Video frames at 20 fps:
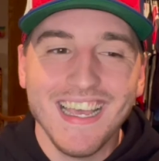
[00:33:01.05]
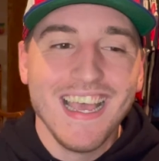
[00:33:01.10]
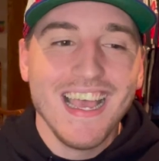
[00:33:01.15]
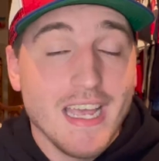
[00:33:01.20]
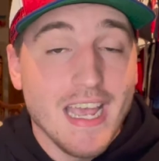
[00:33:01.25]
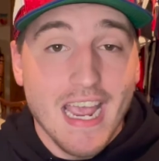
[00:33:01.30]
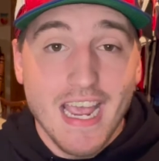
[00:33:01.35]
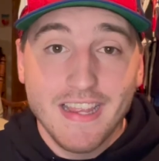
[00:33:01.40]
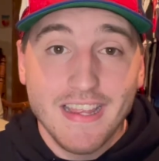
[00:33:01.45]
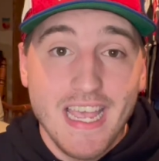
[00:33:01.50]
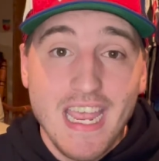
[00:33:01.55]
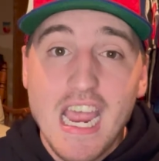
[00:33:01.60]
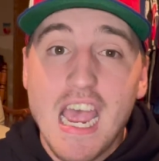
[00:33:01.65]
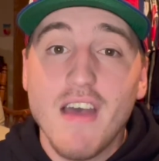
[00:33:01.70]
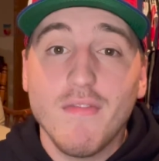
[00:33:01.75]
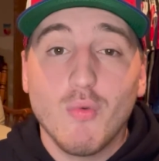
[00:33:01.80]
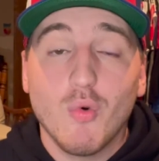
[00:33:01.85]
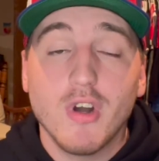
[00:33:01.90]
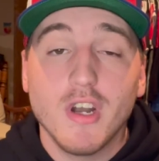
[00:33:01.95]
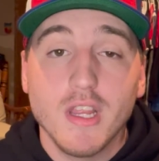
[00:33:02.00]
And they
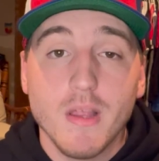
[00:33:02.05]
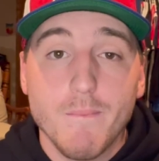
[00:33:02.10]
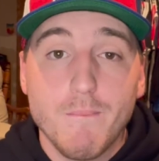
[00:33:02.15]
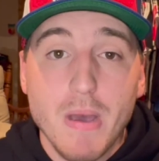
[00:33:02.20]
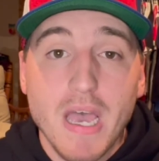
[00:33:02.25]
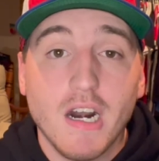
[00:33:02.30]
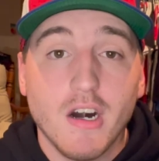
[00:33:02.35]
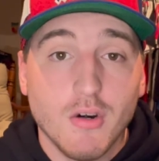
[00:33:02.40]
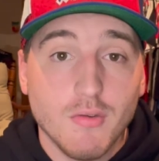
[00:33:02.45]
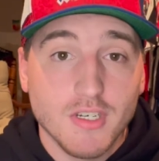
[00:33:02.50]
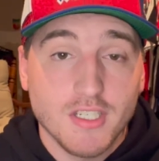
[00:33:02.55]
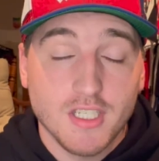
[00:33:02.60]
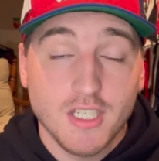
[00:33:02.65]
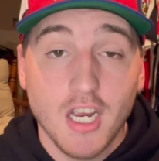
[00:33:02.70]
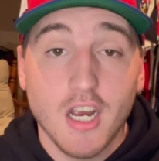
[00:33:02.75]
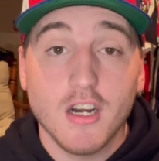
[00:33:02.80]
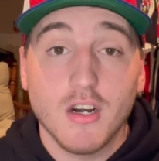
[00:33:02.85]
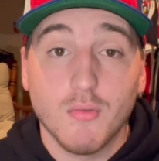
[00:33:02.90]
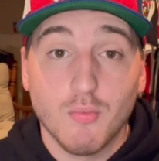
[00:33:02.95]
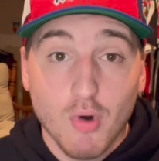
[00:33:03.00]
have one of
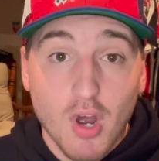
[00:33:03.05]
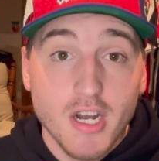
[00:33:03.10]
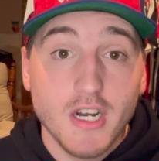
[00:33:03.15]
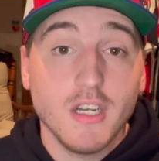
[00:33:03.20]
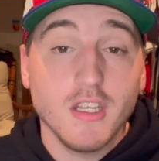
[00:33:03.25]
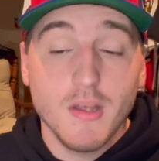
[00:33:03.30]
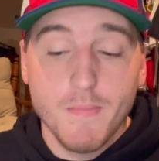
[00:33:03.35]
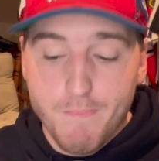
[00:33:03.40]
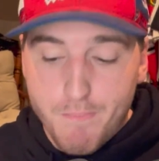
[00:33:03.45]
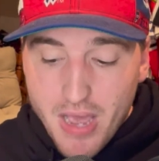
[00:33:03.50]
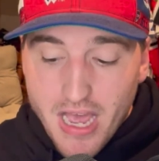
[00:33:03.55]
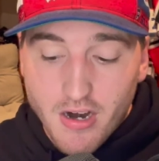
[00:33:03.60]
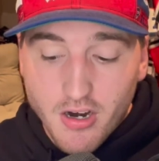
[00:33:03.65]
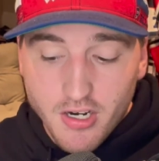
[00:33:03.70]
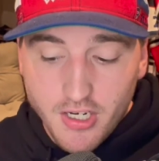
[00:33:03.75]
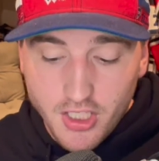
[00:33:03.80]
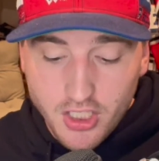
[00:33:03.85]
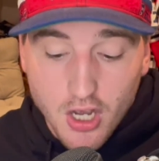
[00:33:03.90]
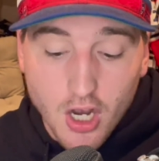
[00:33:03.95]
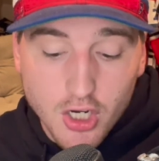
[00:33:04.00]
the better
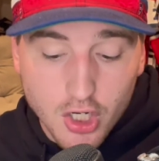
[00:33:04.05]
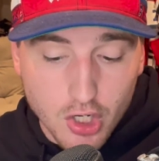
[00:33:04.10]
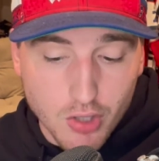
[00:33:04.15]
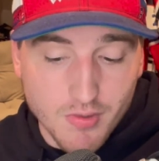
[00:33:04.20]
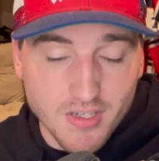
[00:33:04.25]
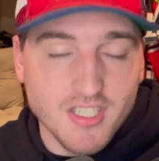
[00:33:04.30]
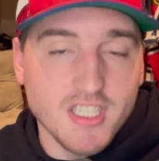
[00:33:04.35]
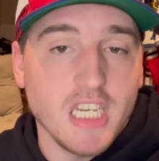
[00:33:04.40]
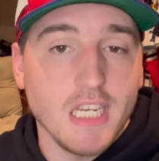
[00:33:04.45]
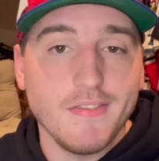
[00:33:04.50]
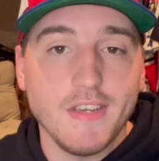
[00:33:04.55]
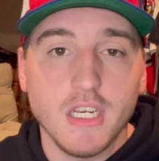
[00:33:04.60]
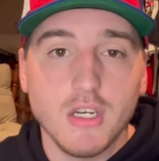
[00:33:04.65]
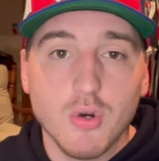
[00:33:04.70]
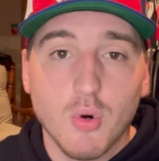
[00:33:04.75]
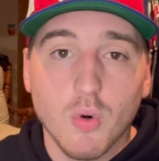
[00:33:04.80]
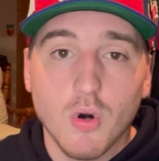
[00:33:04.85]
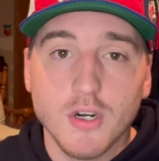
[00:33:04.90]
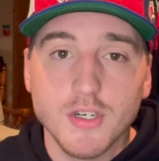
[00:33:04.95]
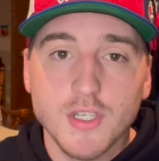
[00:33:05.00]
younger receiving
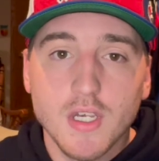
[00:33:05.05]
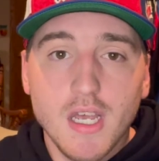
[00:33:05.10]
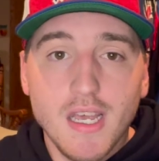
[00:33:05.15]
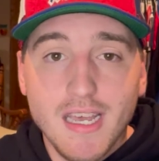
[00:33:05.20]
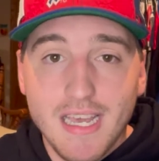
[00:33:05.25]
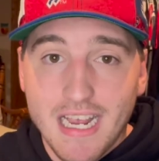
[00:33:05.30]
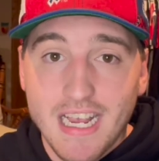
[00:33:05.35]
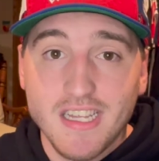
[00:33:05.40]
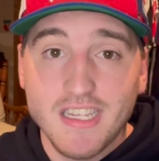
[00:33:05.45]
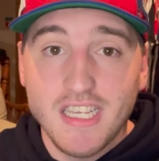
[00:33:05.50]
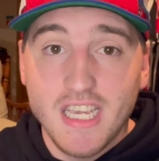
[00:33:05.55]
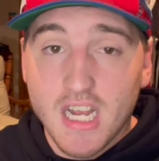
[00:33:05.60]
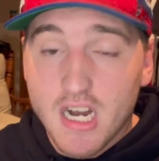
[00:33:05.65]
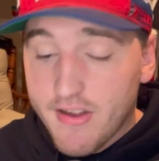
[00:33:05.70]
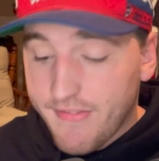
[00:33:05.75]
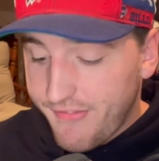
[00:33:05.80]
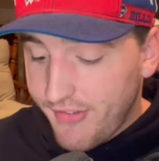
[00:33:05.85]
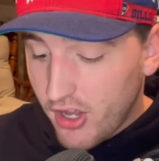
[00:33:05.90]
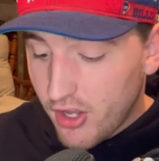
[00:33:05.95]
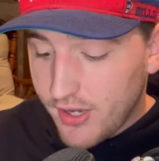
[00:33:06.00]
cores in the
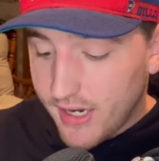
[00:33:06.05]
NFL.